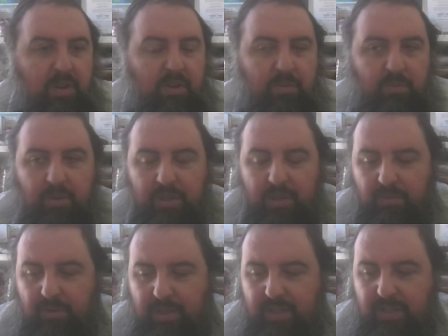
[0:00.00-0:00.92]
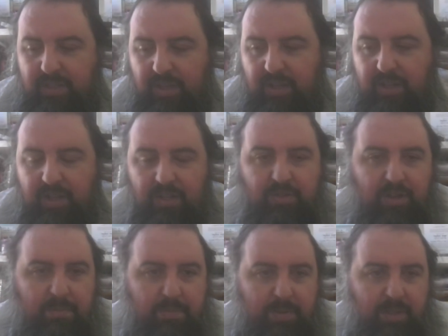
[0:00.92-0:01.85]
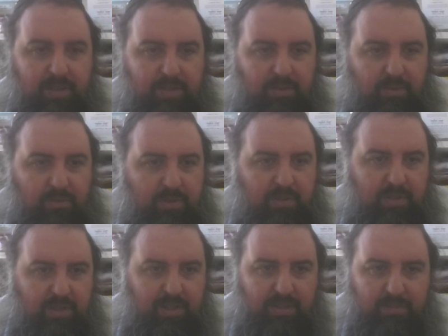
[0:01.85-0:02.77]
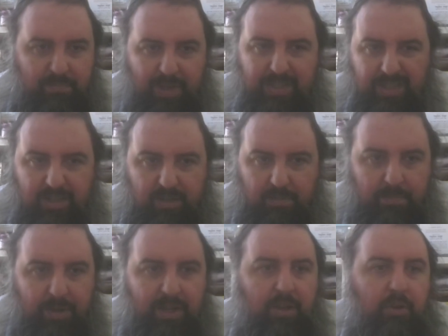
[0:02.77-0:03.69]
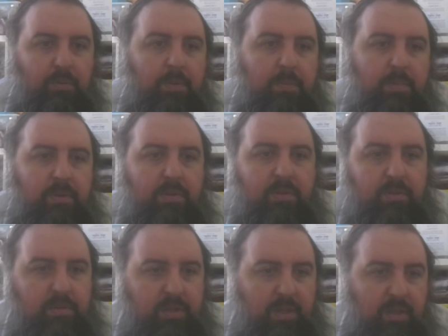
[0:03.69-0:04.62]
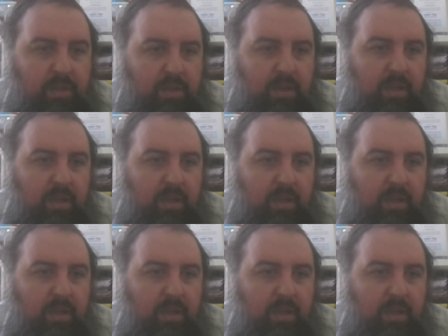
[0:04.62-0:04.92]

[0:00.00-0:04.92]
with its natural habitat. So it's like basically complete open miracles here.